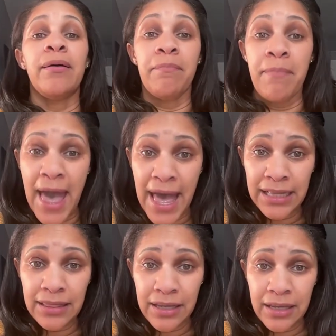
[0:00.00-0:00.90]

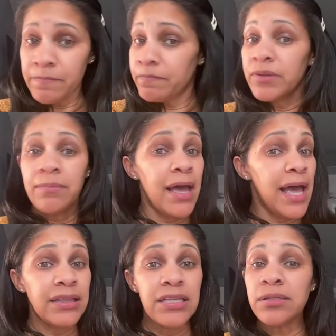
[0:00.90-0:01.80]
Math,
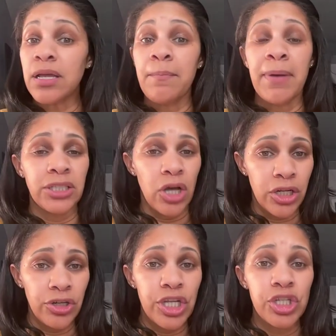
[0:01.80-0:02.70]
math is my
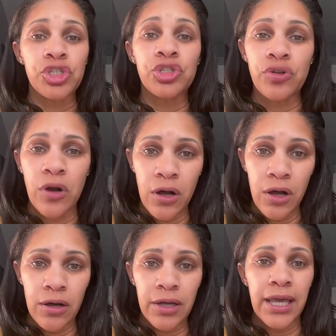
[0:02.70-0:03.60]
daughter is
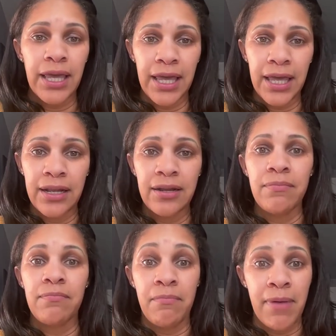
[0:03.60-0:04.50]
strong
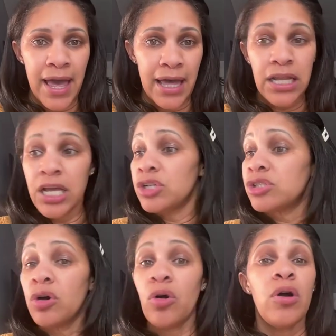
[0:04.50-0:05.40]
in math.
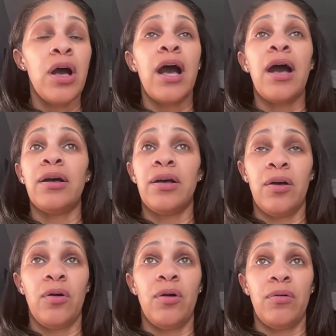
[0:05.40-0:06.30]
So
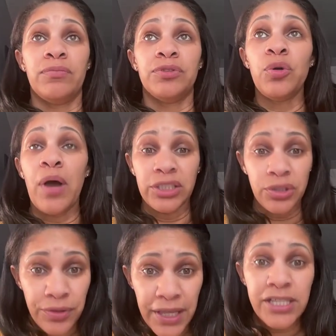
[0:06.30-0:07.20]
do I
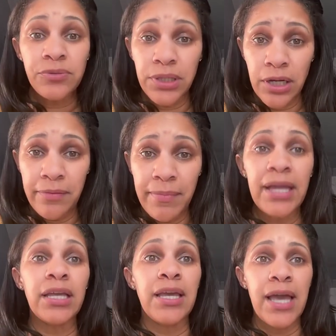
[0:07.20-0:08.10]
do things with her,
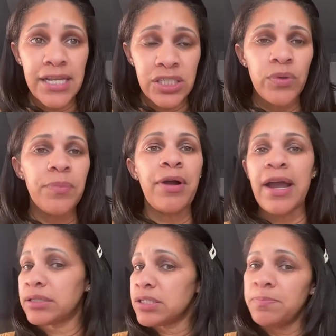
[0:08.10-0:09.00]
Matt? Yes, we
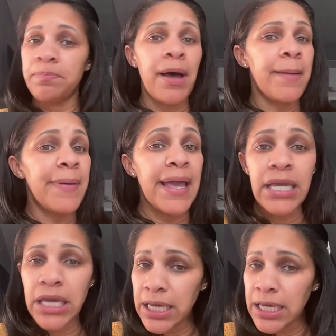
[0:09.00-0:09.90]
practice by
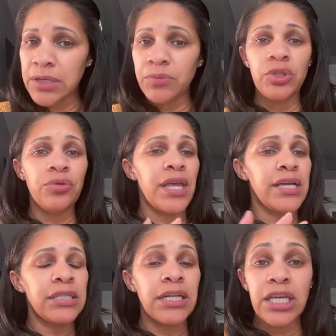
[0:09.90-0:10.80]
baking. We do
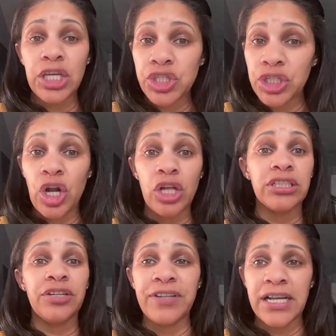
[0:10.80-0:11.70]
things in the kitchen and all
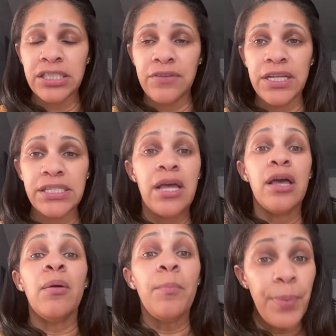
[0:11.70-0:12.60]
the different activities.
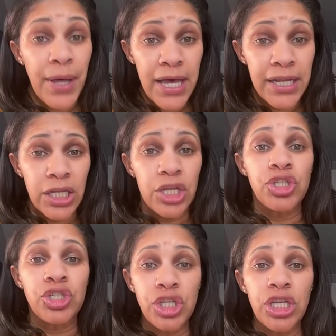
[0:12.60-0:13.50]
But
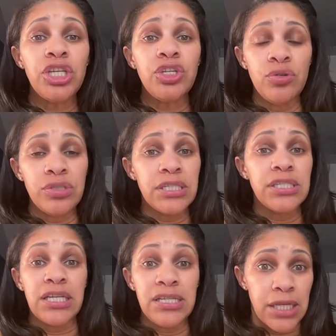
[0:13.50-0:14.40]
she
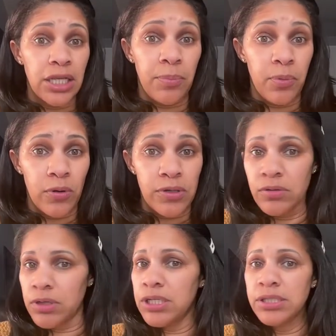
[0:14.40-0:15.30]
uses eSingapore.
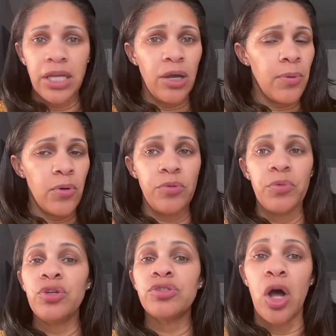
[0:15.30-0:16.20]
So eSingapore,
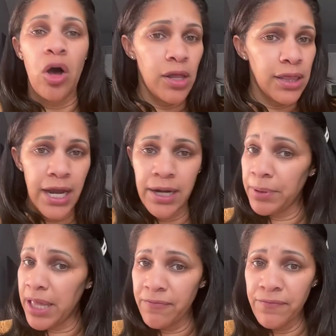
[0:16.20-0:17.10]
we use the online
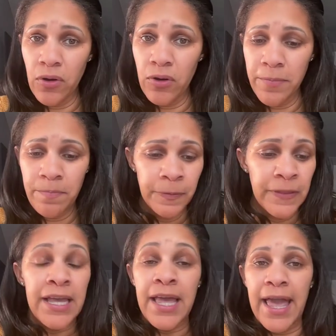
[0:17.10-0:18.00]
platform
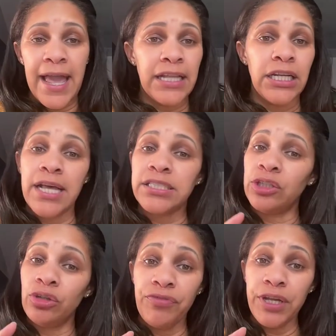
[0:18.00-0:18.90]
and it has a
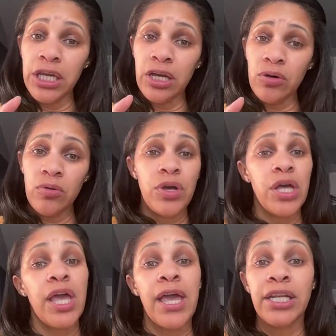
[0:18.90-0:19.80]
little video
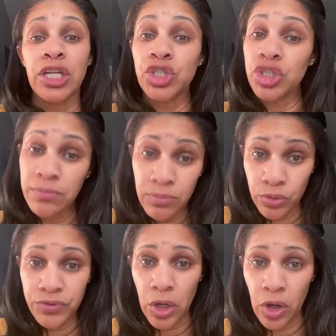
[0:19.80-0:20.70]
and then she
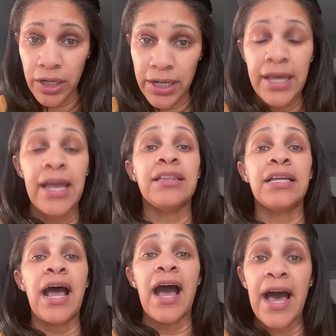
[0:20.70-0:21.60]
moves on. And
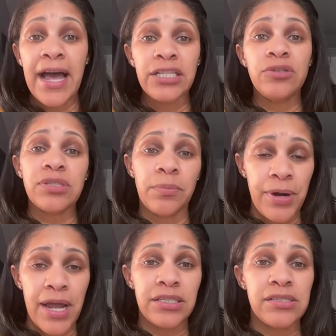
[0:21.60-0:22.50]
then I do some
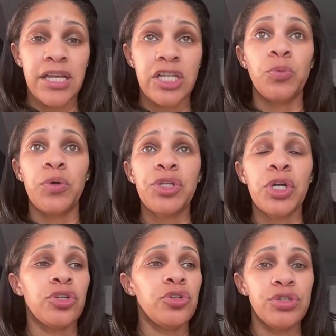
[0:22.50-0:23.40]
practice things with
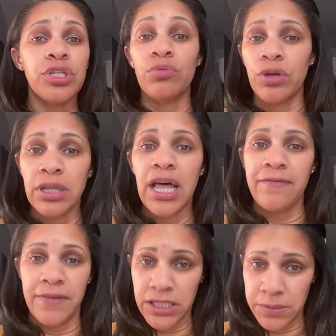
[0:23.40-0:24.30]
her using real
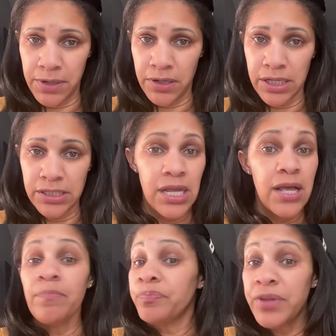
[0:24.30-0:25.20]
life experience.
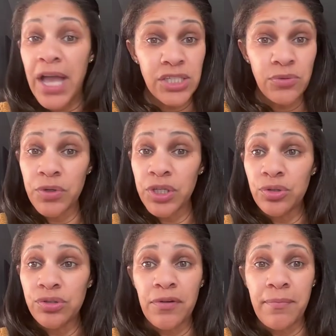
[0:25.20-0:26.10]
That's what we
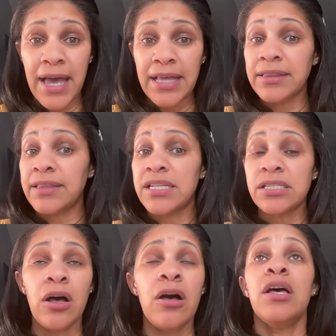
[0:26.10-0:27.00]
use for Matt.
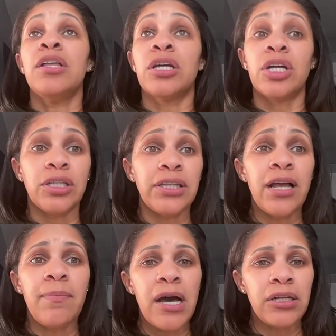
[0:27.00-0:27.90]
That's all. The good
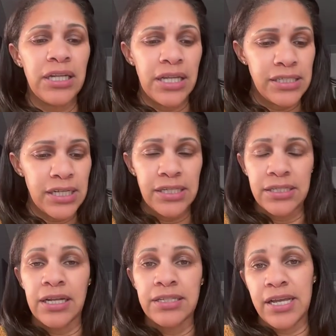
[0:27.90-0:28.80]
thing about it is
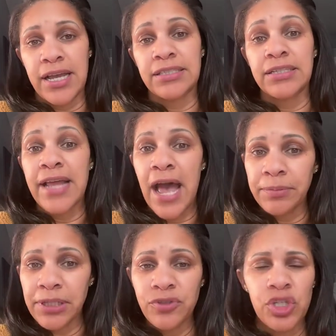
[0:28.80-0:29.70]
it's
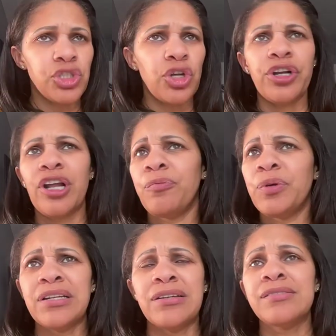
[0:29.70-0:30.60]
adaptive. She started off
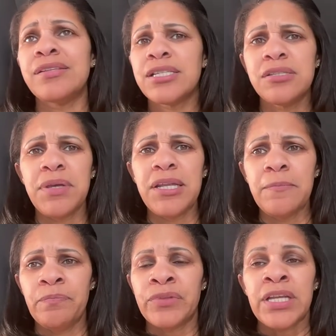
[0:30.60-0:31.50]
with an assessment.
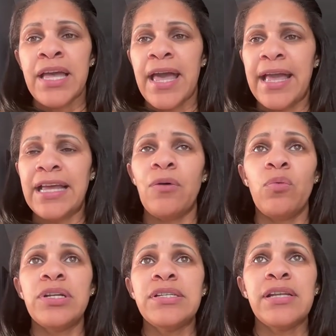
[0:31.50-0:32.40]
And I
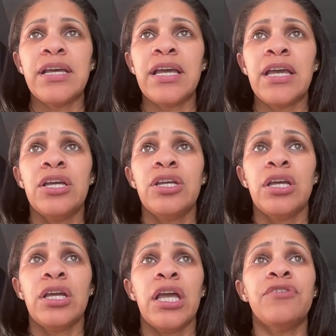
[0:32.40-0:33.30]
want to say
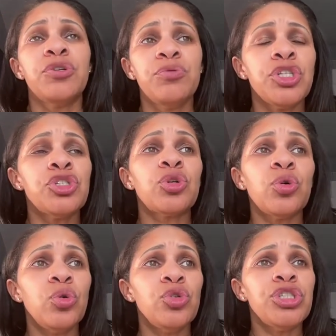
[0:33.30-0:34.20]
if she was in
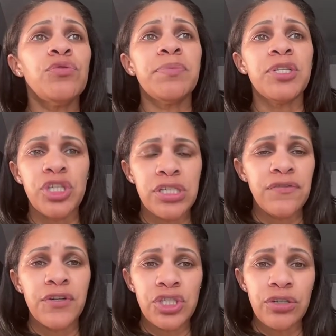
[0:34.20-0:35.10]
school, she would be
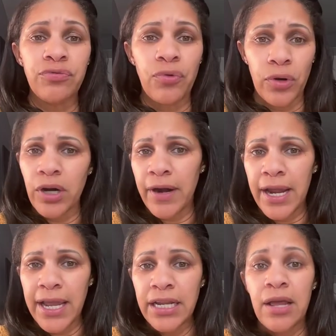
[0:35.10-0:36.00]
just finishing fourth
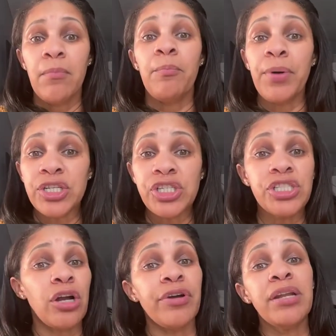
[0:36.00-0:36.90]
grade, but
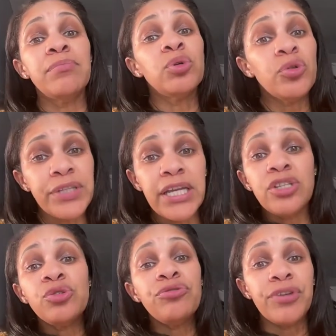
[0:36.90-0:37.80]
she's already moved
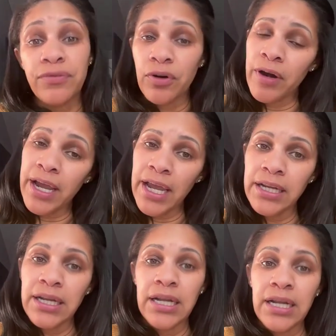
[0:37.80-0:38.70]
into fifth
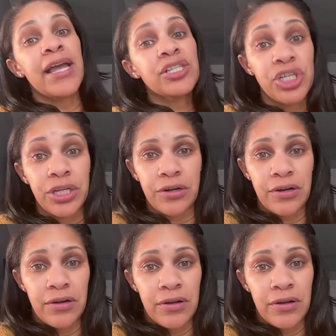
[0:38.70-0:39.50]
grade last year.